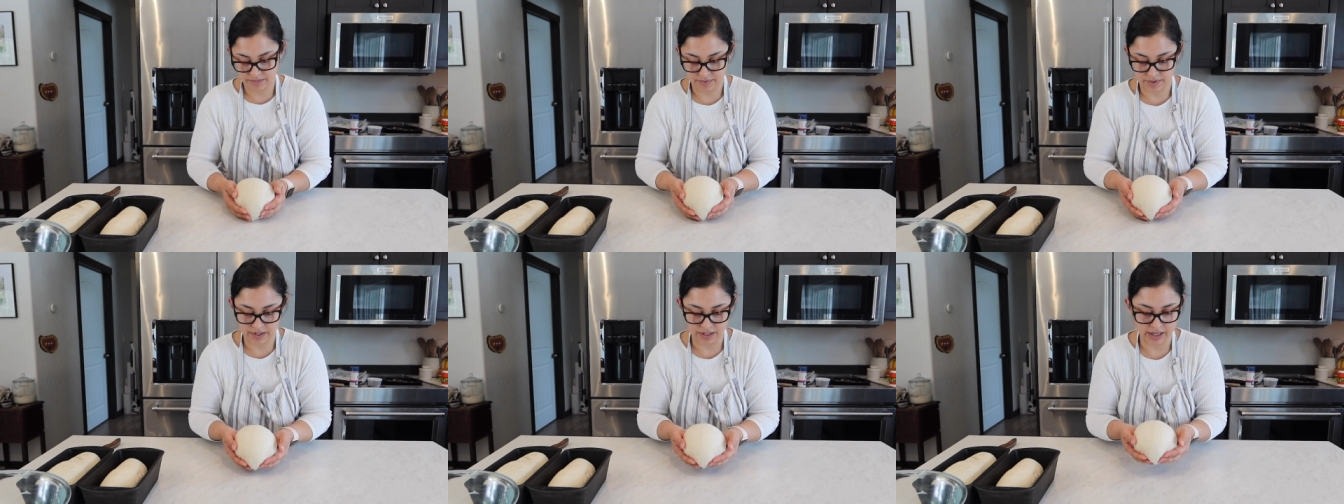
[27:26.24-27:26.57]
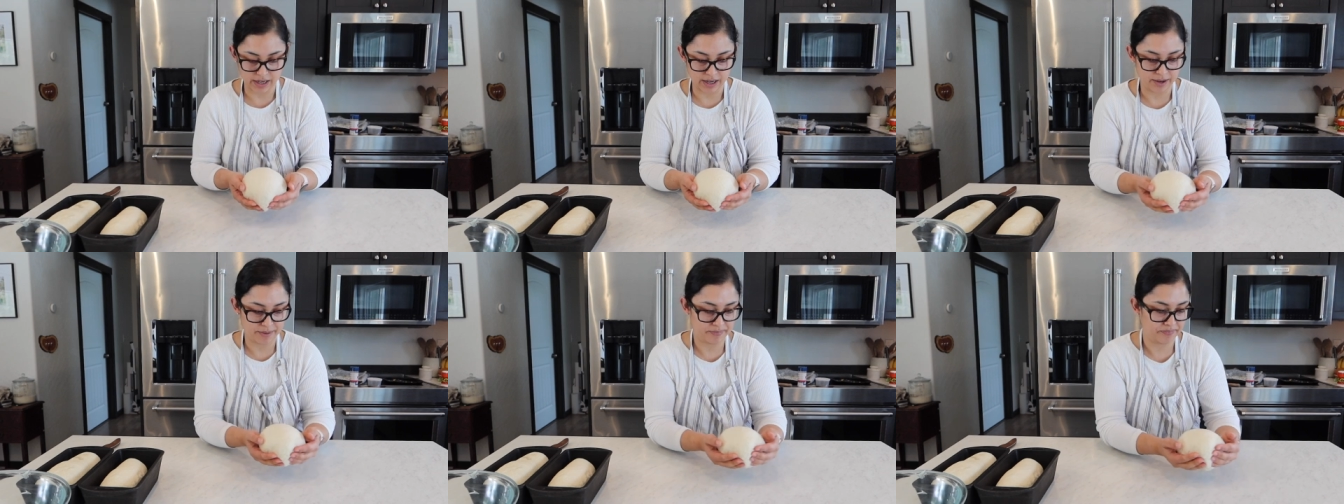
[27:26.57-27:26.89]

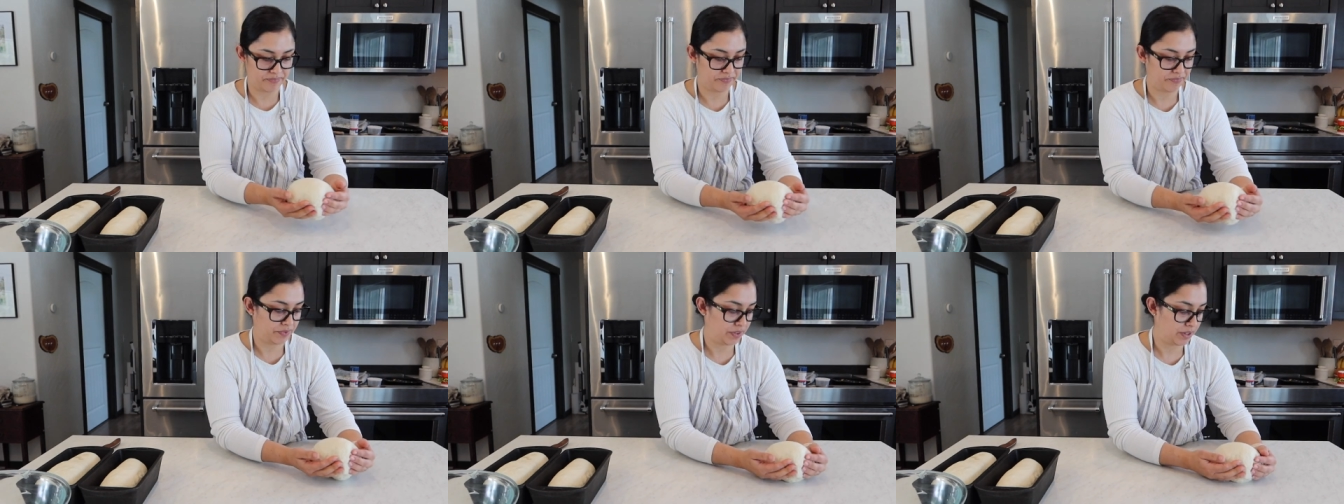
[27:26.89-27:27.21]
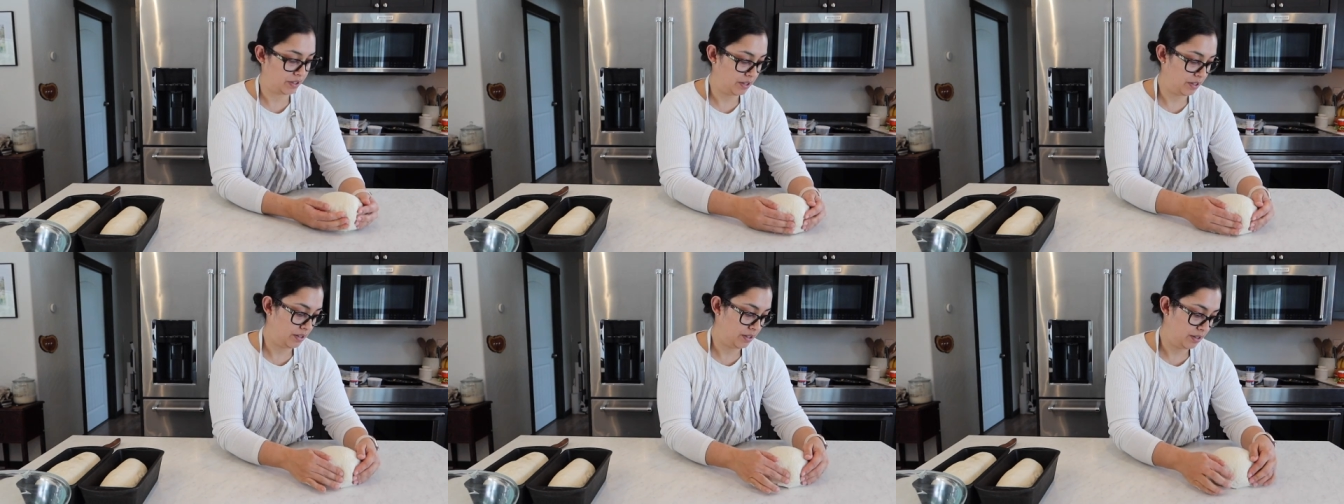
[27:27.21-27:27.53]
Okay,
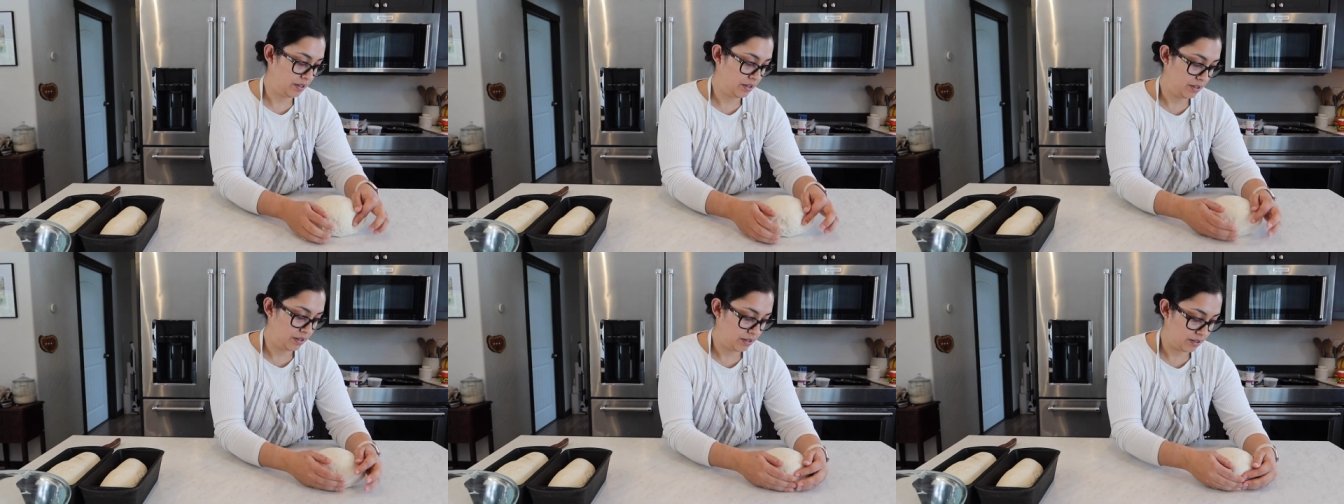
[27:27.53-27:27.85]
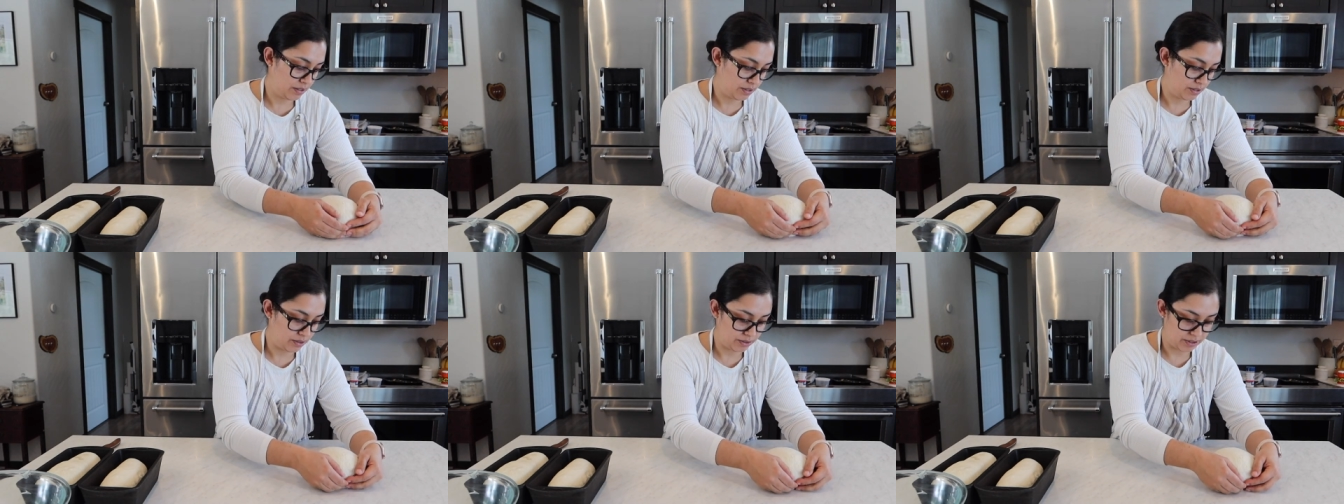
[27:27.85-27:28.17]

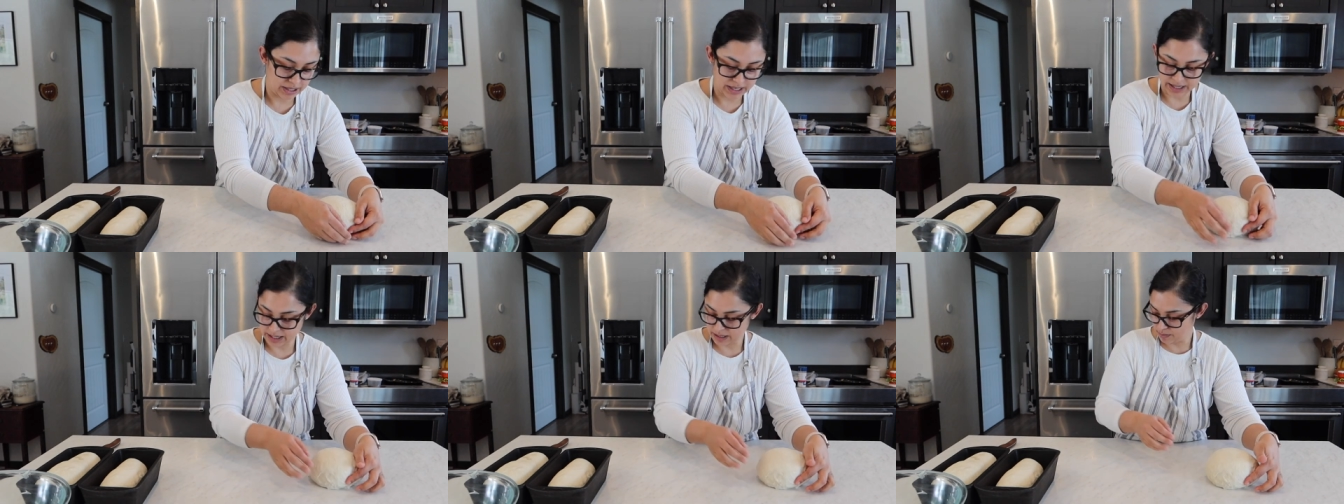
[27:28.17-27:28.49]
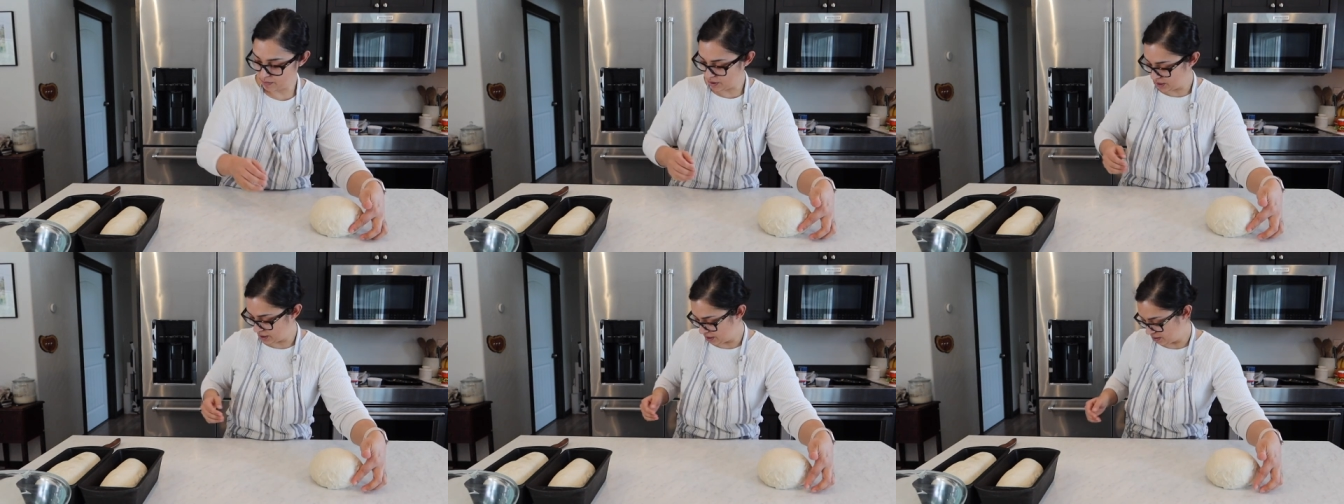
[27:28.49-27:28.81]
so then I'm
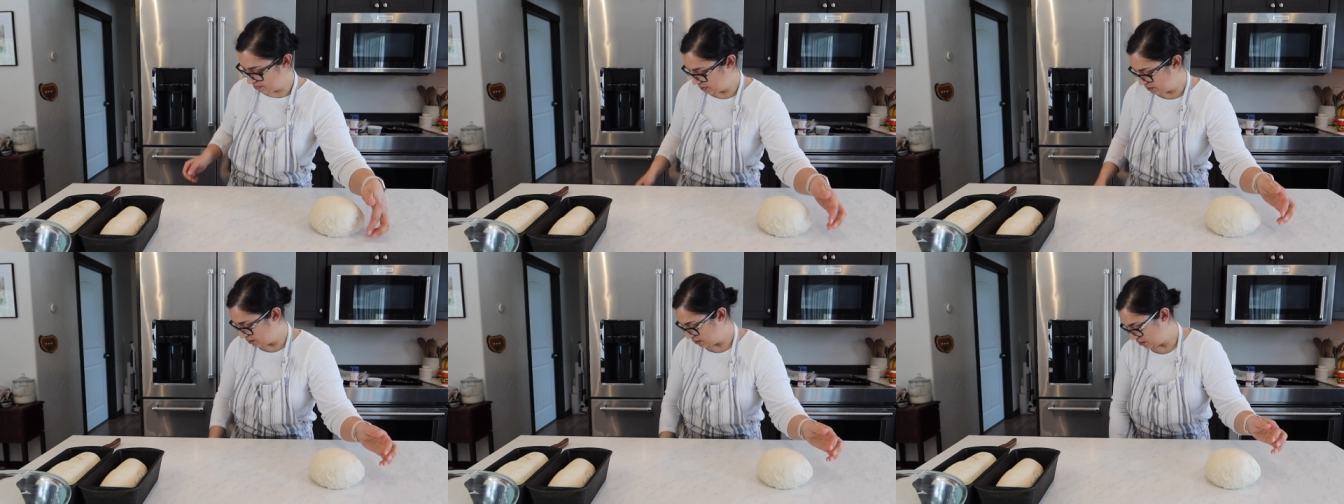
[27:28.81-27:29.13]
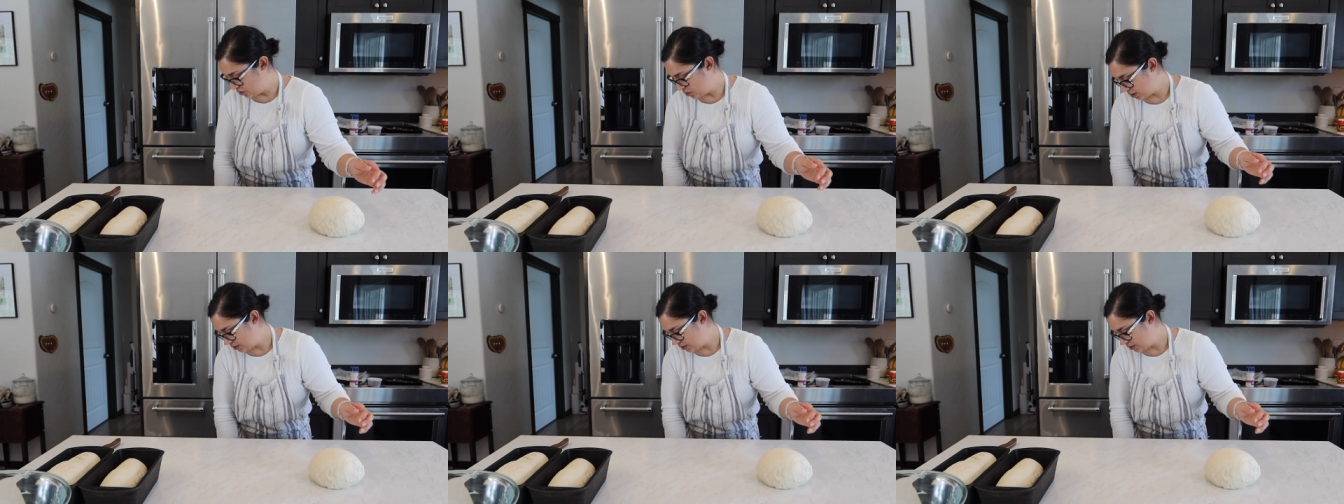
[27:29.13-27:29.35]
going to get my Dutch